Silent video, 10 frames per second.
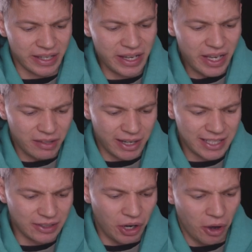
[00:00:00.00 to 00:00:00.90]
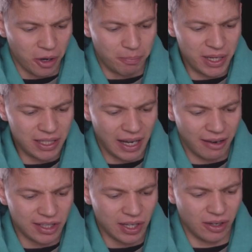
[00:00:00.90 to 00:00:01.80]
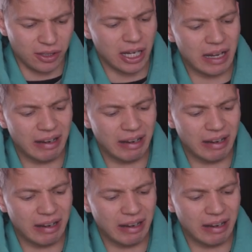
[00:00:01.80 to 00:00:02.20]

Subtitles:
A, the red-tailed hawk, B, the Harris hawk,